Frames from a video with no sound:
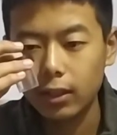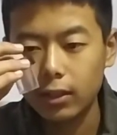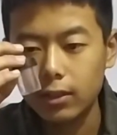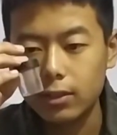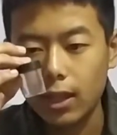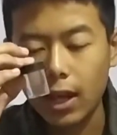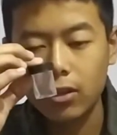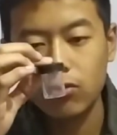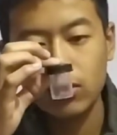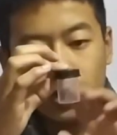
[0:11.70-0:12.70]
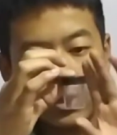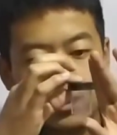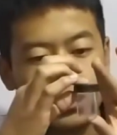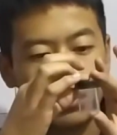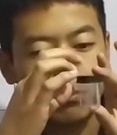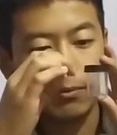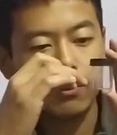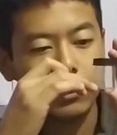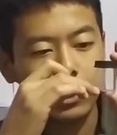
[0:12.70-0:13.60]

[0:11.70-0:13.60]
is actually some